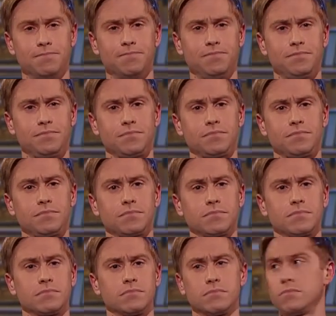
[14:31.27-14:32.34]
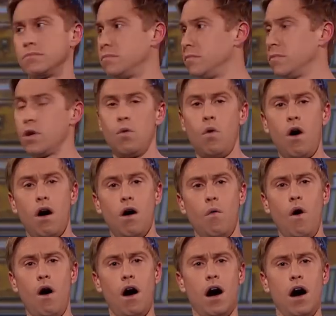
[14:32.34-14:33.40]
what?
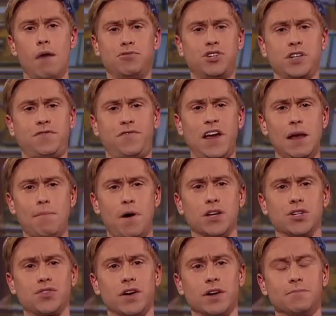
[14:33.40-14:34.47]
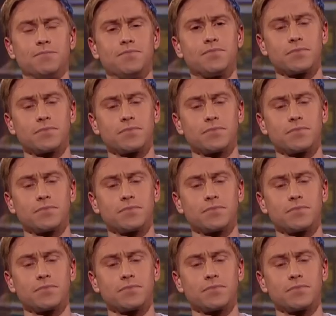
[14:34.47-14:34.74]
What? I'm just filibustering.